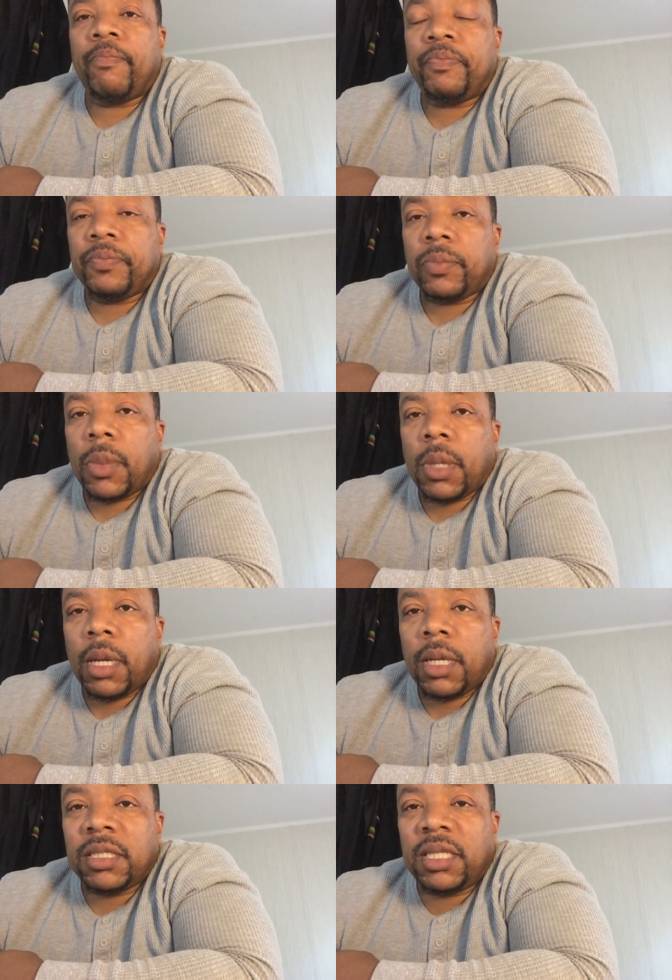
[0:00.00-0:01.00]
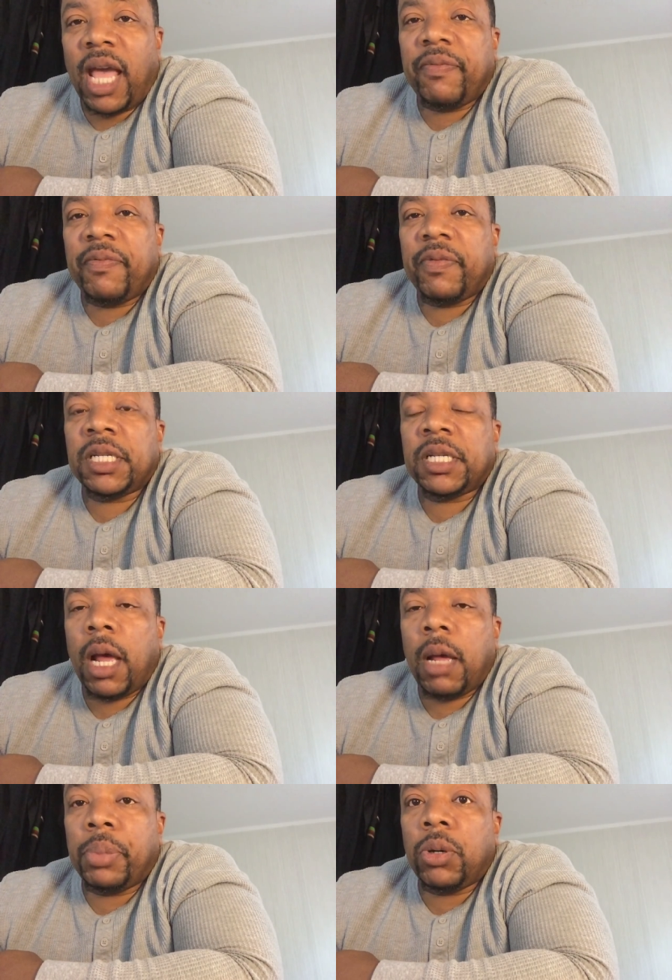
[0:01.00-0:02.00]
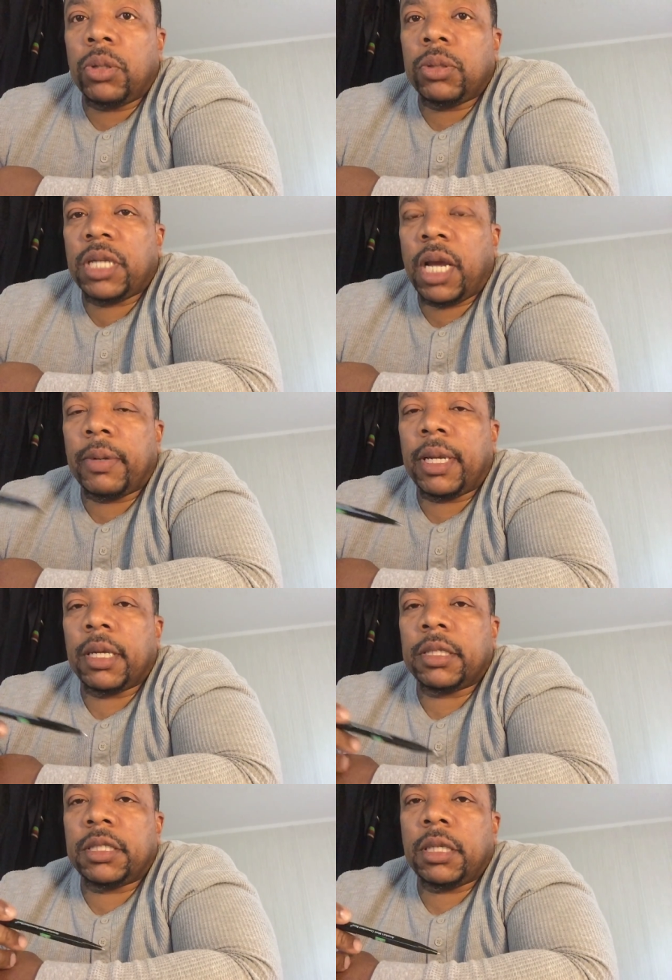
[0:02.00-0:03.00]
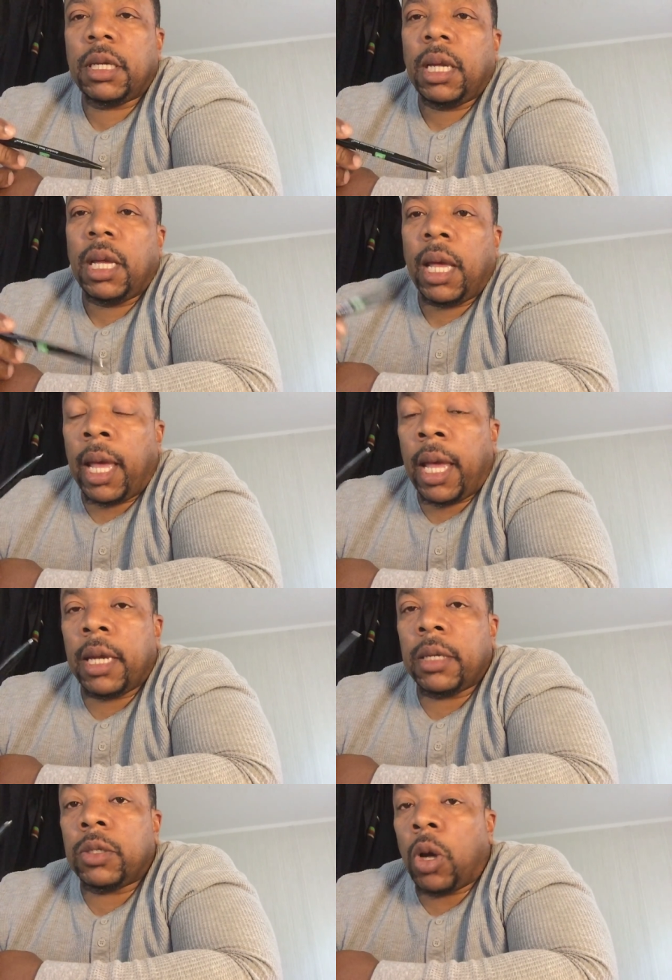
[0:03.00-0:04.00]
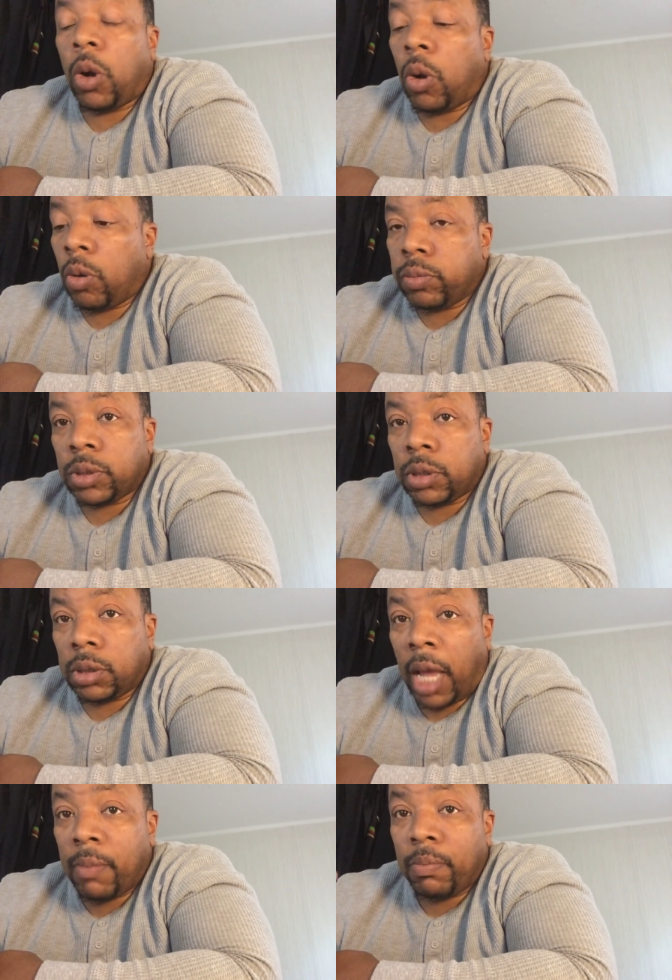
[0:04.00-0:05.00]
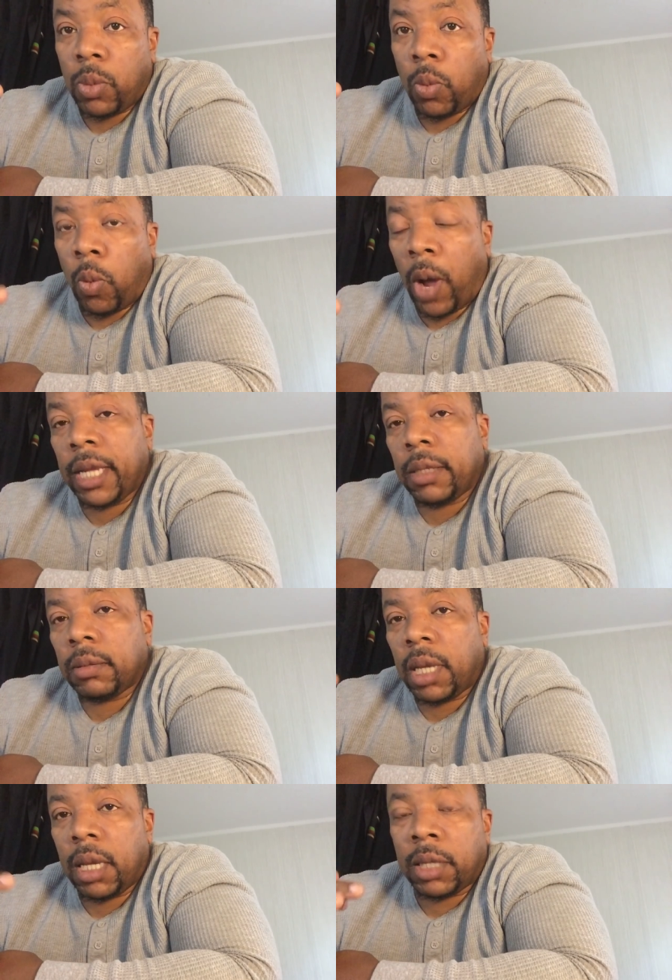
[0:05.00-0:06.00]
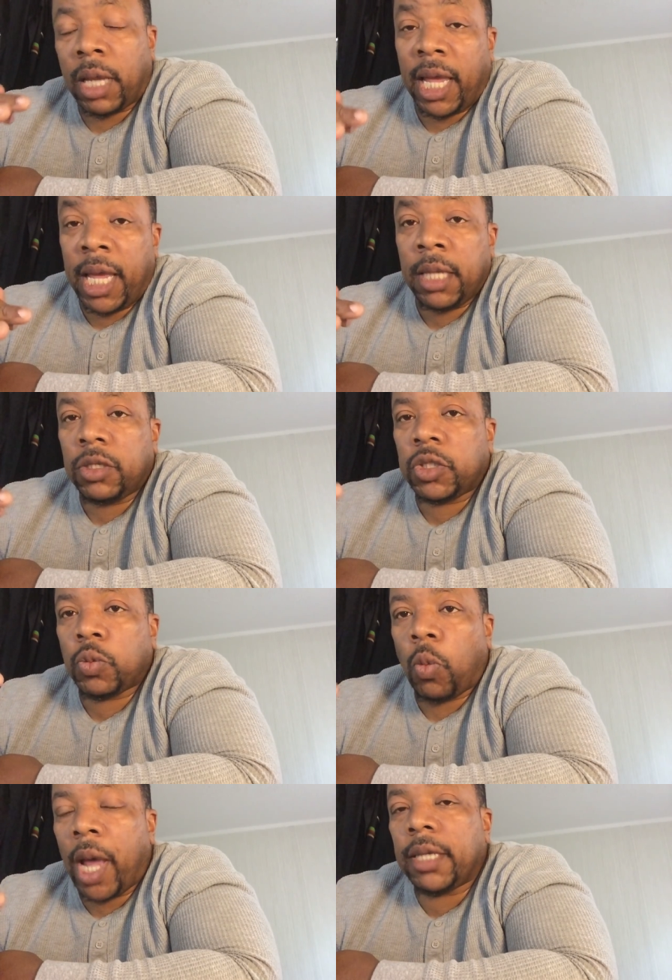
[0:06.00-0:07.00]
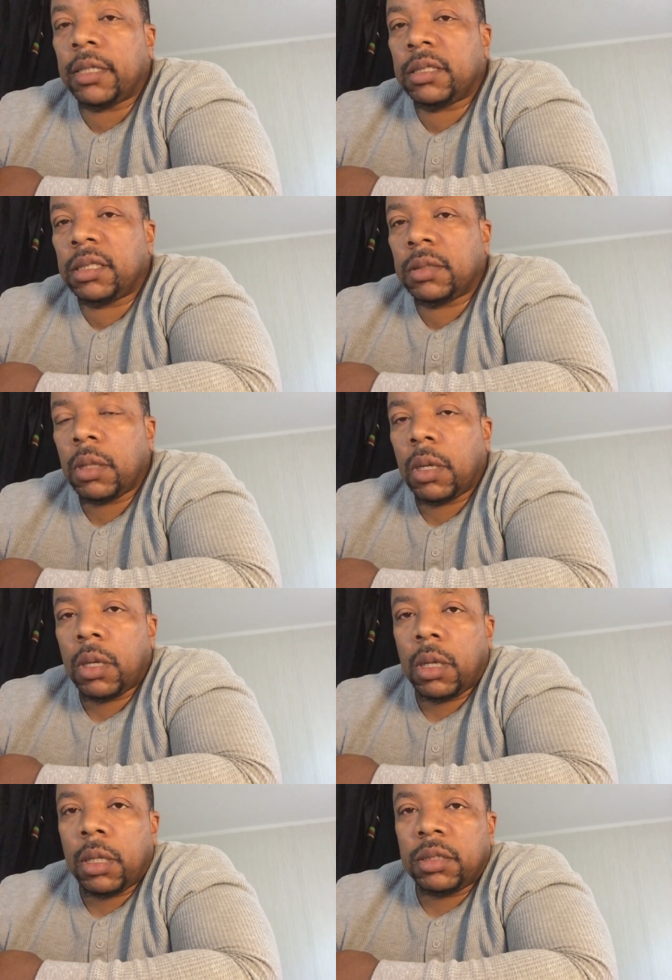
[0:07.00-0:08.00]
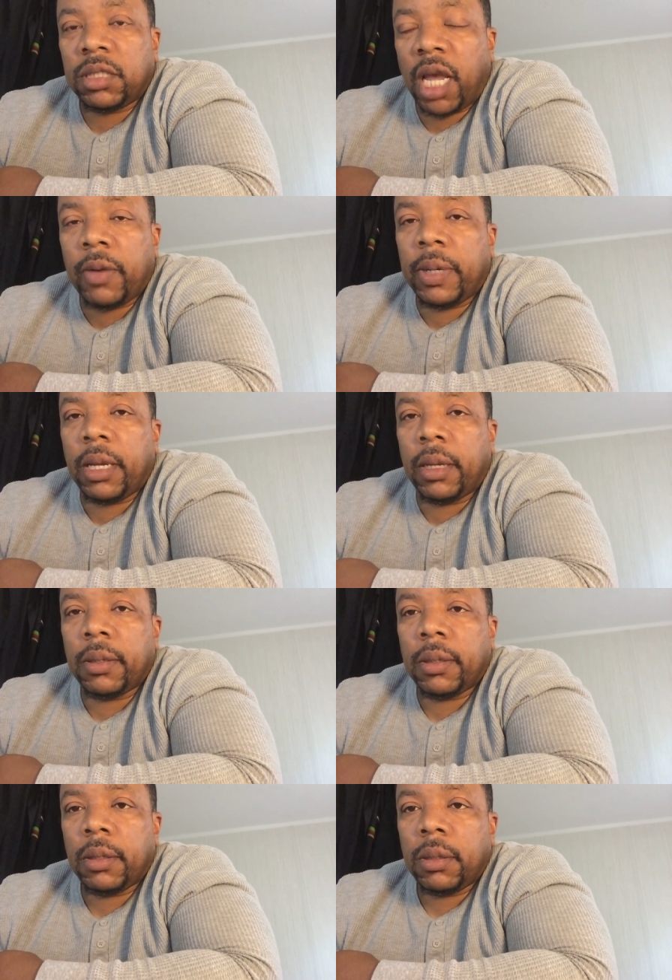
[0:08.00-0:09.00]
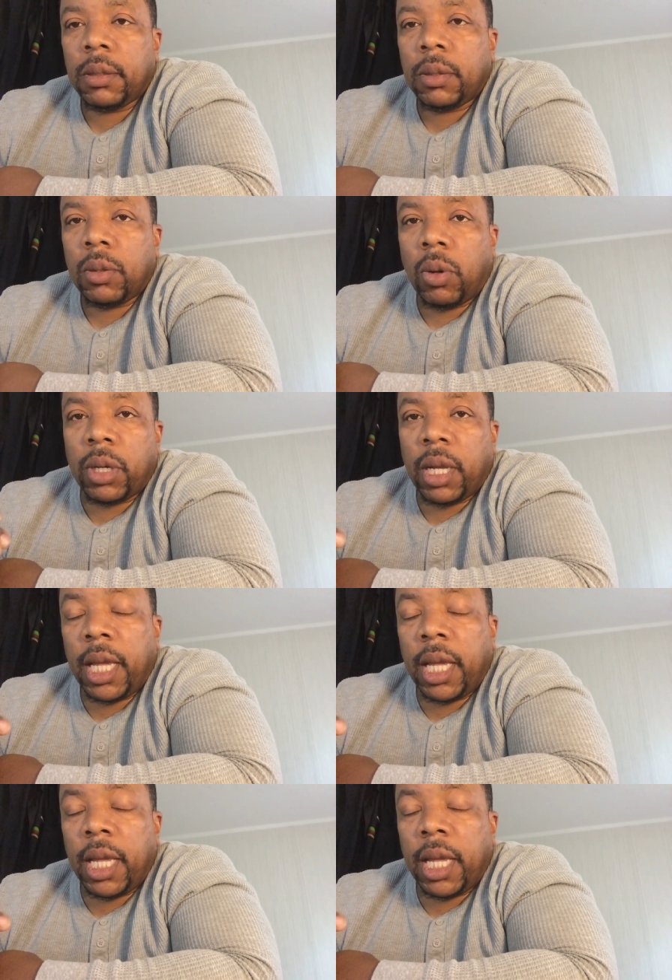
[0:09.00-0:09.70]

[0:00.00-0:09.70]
Staffordshire Bull Terriers and dogs that white, that English white terrier, or the English